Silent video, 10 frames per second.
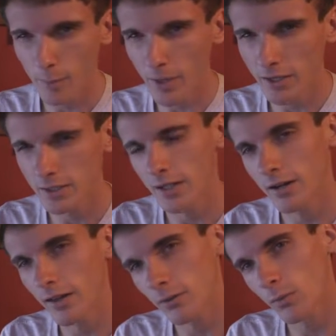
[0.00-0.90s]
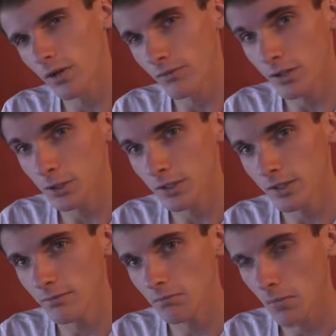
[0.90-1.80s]
I might get another one
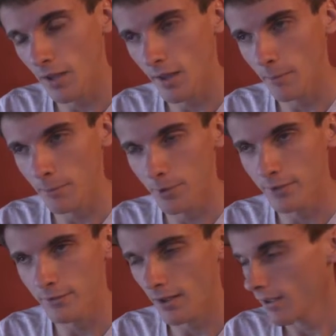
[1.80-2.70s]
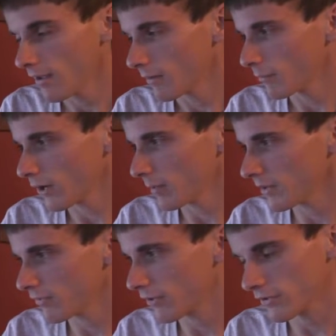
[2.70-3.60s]
eventually, but
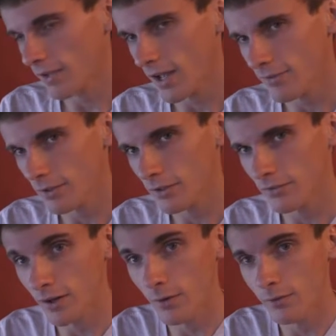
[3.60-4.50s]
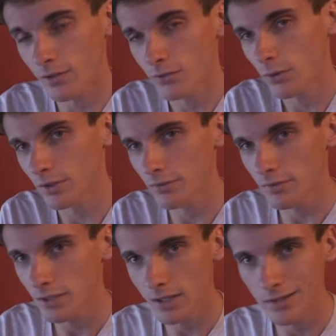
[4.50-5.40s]
probably first off, I'll just start with the
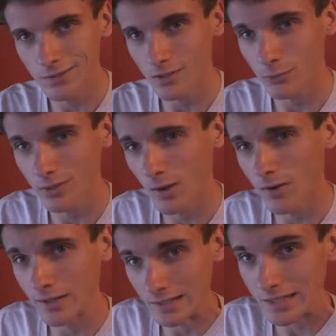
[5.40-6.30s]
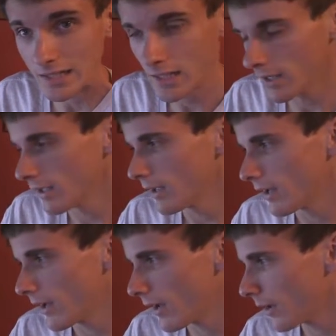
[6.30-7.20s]
250 gig because that's really all I need.
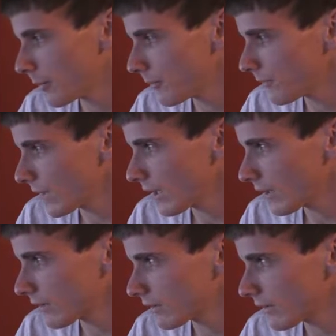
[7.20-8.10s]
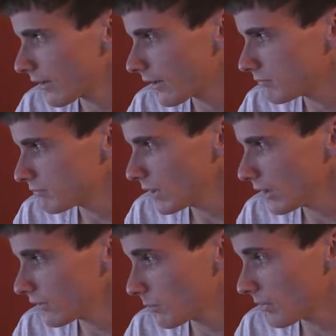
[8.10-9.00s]
You
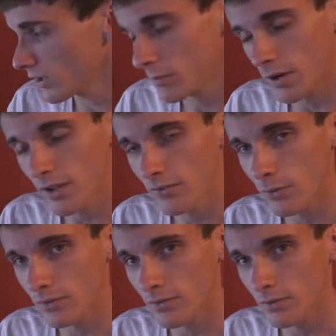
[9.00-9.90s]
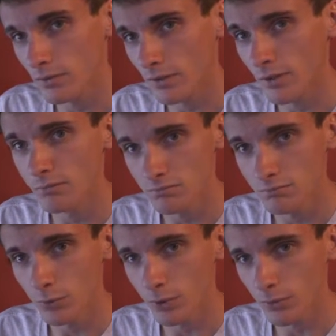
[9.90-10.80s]
know, it's a pretty good price for it too, so
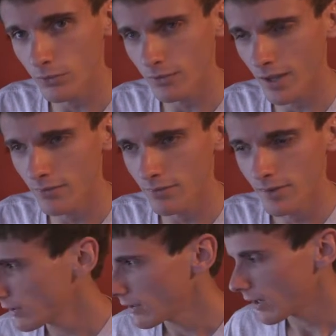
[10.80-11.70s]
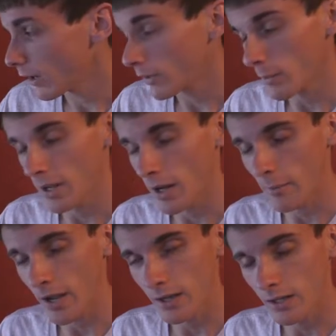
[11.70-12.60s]
pretty cool stuff. Oh, and
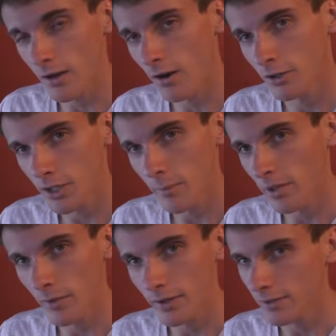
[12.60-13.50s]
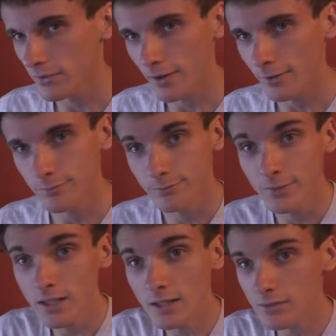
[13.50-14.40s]
I'm not getting a hard drive, by the way, because I don't
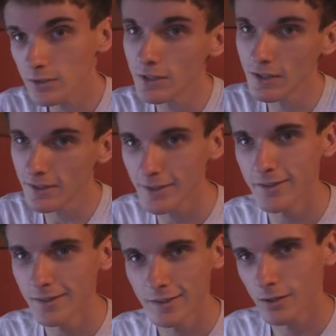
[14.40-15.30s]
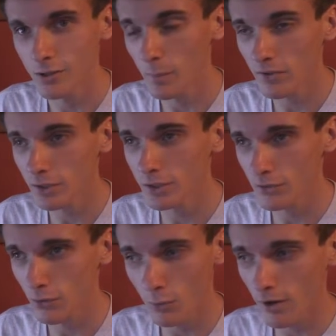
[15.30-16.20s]
need it. Because I basically
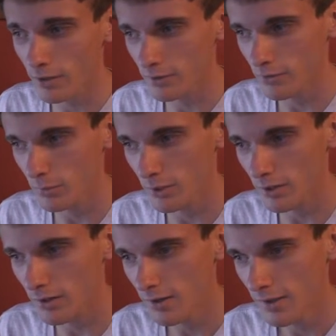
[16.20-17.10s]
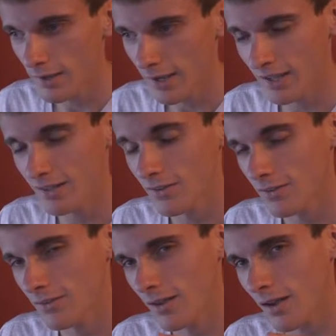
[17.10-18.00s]
just do work on this computer and
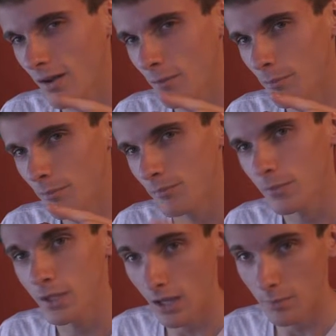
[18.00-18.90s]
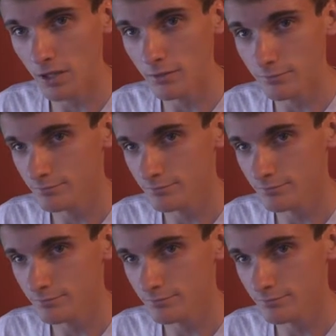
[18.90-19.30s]
some gaming.